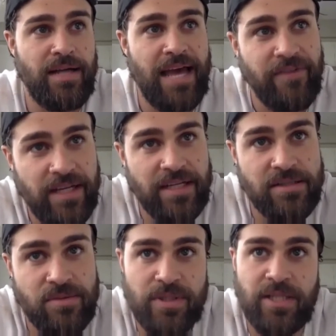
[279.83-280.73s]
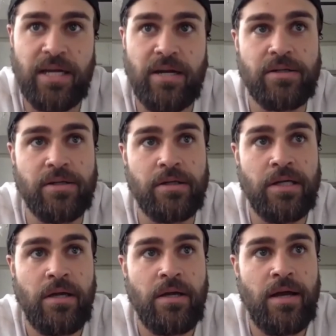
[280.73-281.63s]
heaviness with the
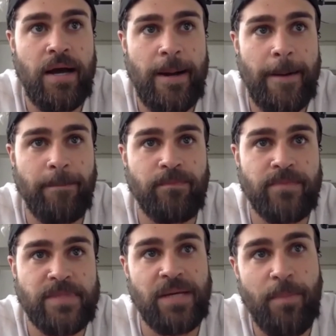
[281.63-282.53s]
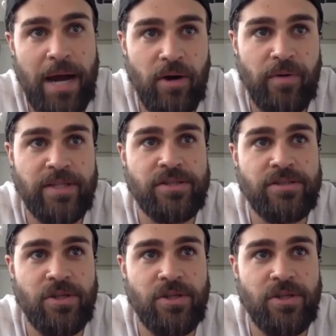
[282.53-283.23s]
character. Same with Power Rangers.